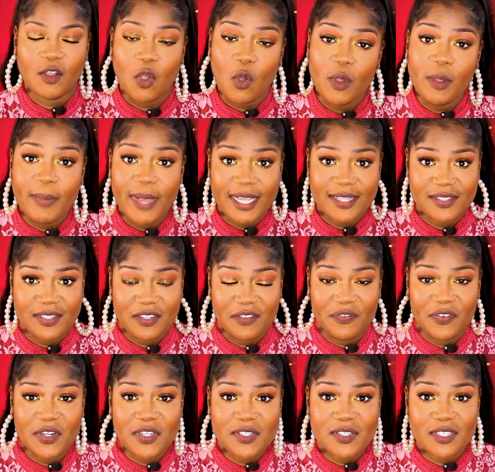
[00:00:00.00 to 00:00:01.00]
Going back to the
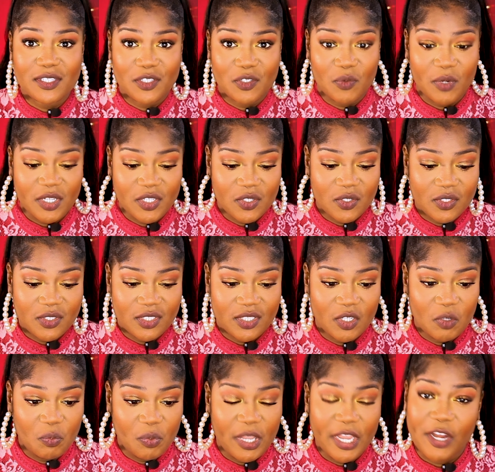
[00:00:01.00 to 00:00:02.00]
first
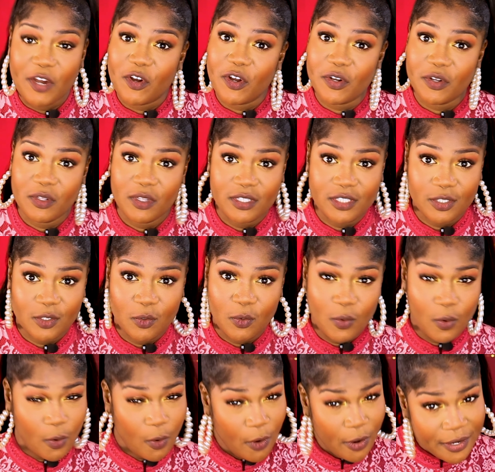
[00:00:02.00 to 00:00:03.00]
situationship in
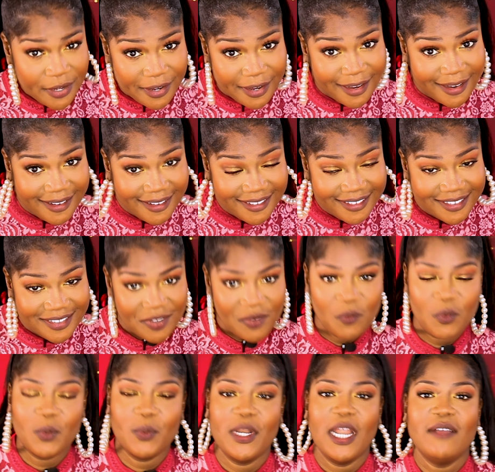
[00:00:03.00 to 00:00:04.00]
chronological order,
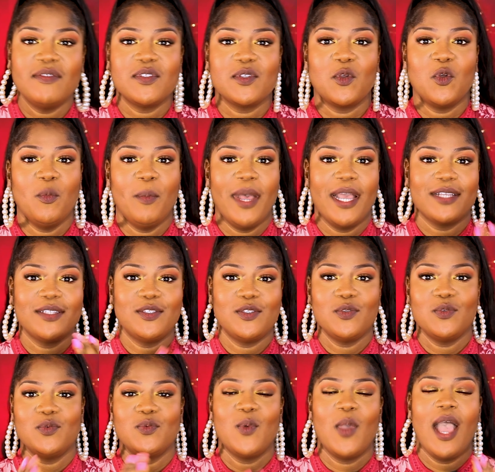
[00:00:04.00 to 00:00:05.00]
we would have to go back
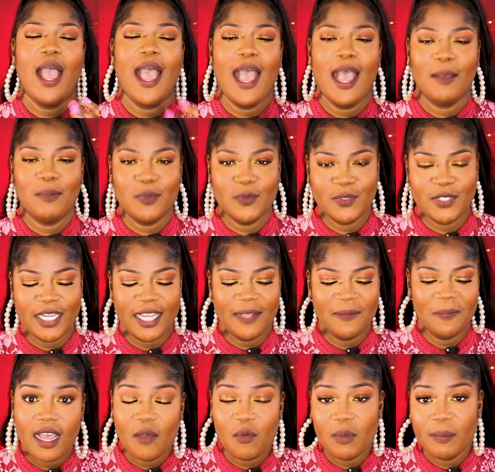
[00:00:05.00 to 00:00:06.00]
to
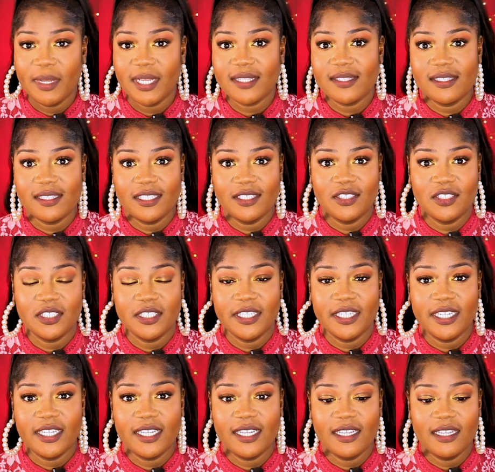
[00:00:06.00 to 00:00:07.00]
Abuja. I went back to
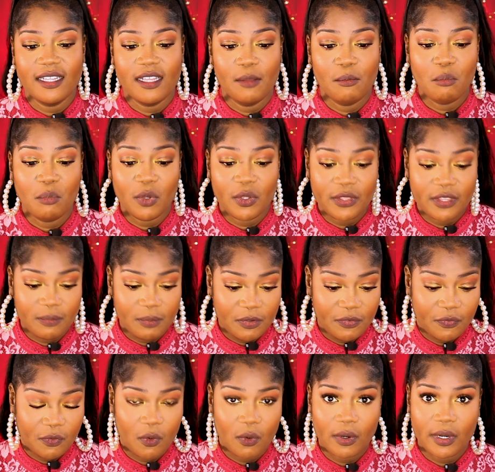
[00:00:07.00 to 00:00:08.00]
Nigeria a month
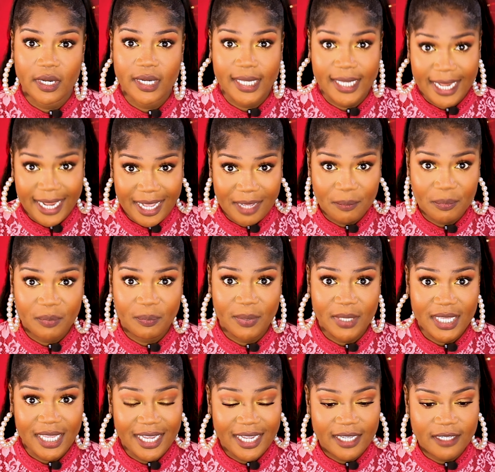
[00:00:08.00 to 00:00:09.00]
before camp
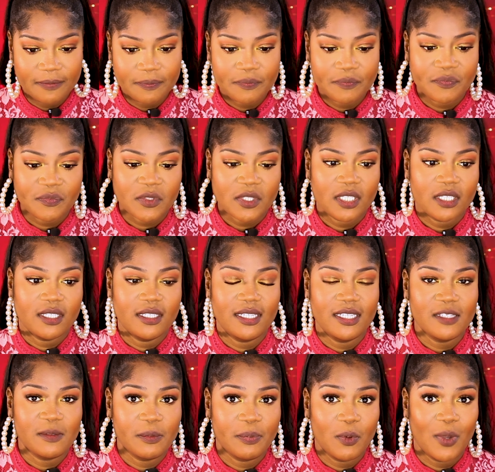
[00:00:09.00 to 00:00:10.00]
began.
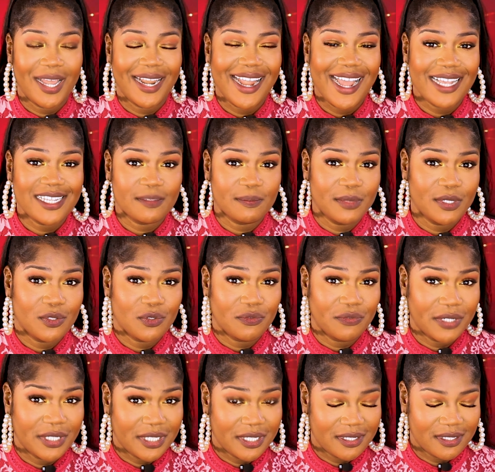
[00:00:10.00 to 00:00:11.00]
These people had asked me to
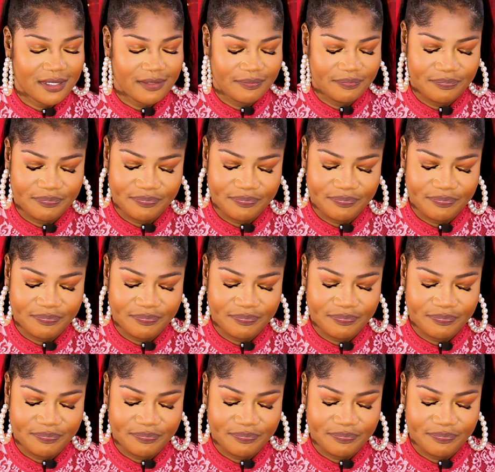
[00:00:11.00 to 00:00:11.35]
register.